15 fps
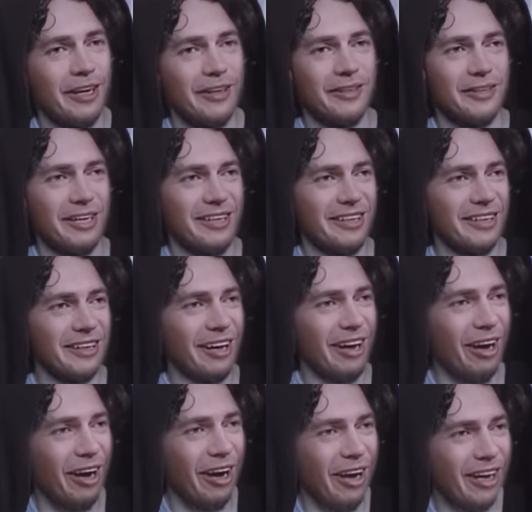Taking a
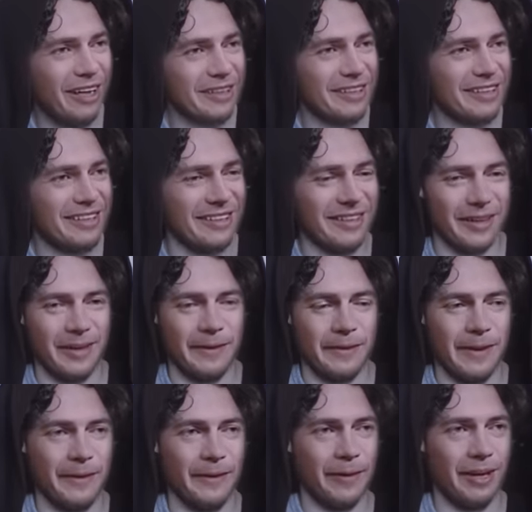hostage,
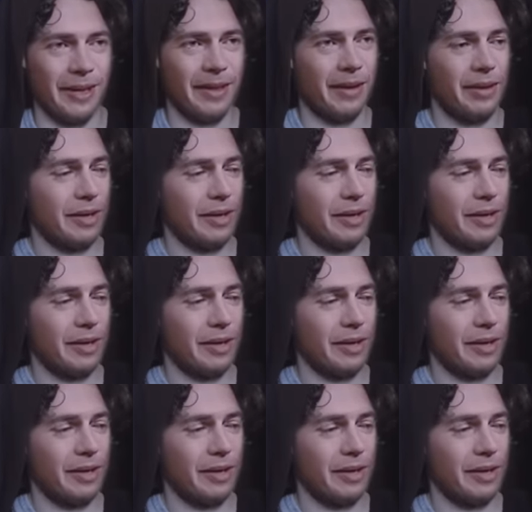Obi-Wan.